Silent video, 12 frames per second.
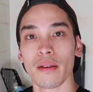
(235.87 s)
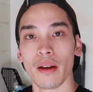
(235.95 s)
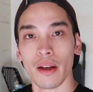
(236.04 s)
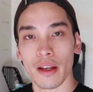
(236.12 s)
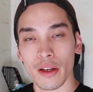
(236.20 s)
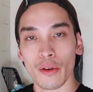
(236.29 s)

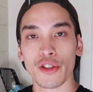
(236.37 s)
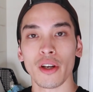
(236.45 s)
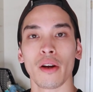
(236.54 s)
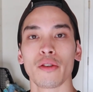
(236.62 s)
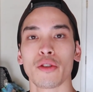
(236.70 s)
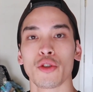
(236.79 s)
a huge
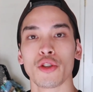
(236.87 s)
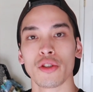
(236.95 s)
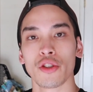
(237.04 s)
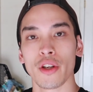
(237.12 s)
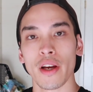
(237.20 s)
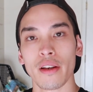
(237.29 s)
shout out to
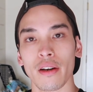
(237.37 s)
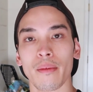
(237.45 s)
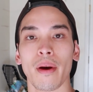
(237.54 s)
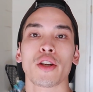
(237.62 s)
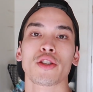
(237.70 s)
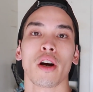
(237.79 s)
Jacob
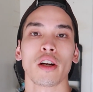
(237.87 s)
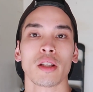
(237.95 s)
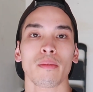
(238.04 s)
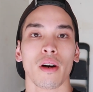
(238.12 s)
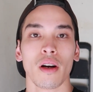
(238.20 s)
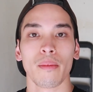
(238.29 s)
at Shock the
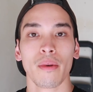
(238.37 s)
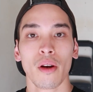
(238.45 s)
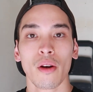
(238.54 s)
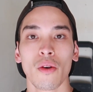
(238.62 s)
Mob.